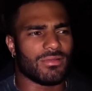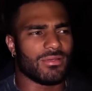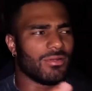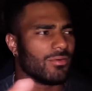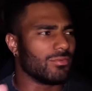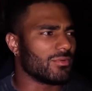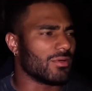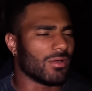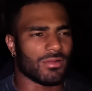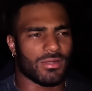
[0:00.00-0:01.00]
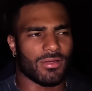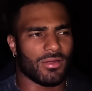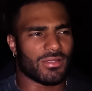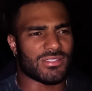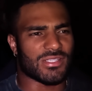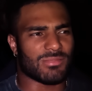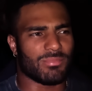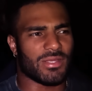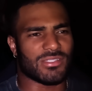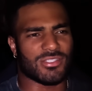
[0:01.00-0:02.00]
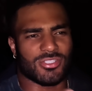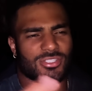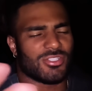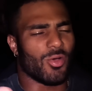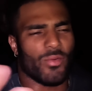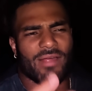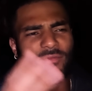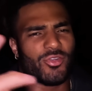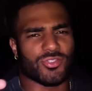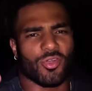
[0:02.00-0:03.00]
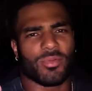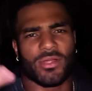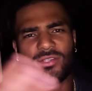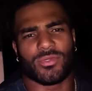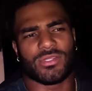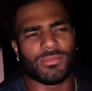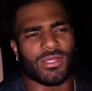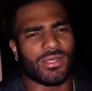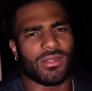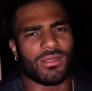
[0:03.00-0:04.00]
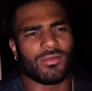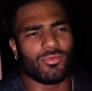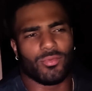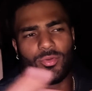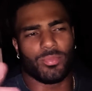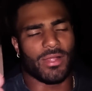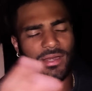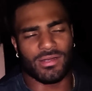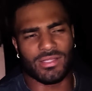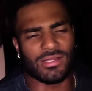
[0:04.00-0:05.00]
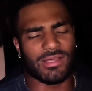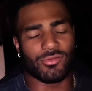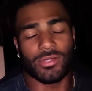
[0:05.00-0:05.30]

on a consistent basis just don't have their star players with them, like who play at an elite level.